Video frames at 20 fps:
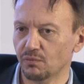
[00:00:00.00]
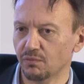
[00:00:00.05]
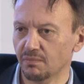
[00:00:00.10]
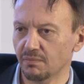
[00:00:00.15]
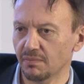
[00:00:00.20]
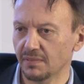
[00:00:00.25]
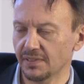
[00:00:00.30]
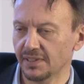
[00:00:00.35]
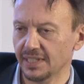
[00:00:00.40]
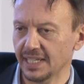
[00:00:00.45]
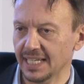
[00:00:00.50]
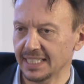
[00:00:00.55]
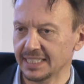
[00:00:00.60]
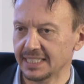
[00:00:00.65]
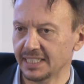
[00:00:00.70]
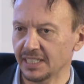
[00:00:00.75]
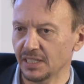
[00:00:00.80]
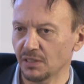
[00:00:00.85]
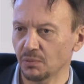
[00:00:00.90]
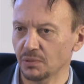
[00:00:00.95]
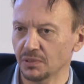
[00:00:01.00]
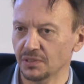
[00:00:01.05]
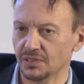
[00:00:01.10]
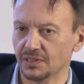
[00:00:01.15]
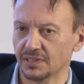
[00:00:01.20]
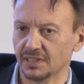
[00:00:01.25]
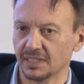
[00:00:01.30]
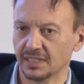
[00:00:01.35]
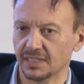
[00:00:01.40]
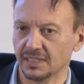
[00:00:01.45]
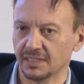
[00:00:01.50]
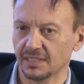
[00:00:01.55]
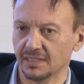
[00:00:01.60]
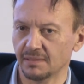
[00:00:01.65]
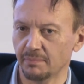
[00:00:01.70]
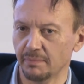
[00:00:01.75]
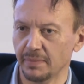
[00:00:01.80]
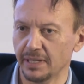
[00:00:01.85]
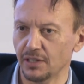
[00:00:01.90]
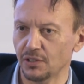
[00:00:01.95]
the entity was
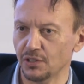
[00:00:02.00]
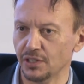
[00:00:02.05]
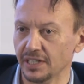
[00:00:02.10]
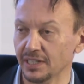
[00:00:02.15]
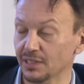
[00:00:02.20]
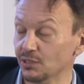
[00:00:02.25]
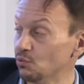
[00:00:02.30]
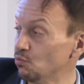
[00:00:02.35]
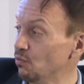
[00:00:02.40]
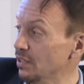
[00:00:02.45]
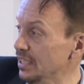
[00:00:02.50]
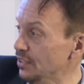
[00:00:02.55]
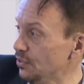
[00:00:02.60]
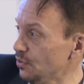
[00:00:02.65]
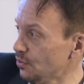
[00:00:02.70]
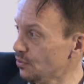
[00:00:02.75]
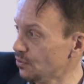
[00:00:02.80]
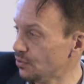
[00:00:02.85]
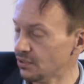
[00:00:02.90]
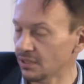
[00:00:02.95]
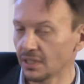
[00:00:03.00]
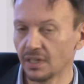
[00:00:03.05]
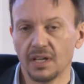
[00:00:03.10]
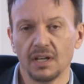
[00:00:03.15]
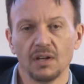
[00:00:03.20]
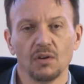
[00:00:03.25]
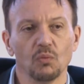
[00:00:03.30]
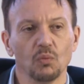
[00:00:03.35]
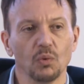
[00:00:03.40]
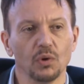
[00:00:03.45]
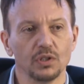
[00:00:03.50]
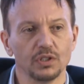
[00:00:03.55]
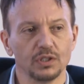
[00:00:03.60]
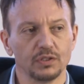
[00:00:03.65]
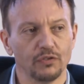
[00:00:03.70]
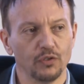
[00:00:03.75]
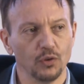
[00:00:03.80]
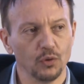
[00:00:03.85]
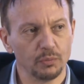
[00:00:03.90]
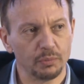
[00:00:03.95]
managing its risks, what its
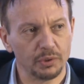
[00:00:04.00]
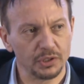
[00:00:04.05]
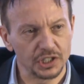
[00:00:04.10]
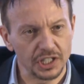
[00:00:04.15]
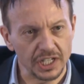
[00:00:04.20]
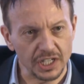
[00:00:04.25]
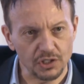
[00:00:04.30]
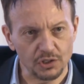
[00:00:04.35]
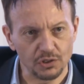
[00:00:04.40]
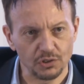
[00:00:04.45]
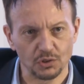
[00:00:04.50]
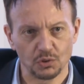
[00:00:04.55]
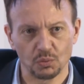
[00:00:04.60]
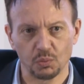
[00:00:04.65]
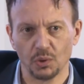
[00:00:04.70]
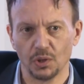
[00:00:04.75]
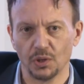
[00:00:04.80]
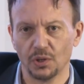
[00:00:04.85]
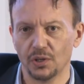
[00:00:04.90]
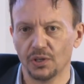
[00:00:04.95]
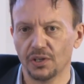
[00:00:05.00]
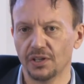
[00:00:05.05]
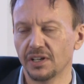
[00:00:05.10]
forward projections were,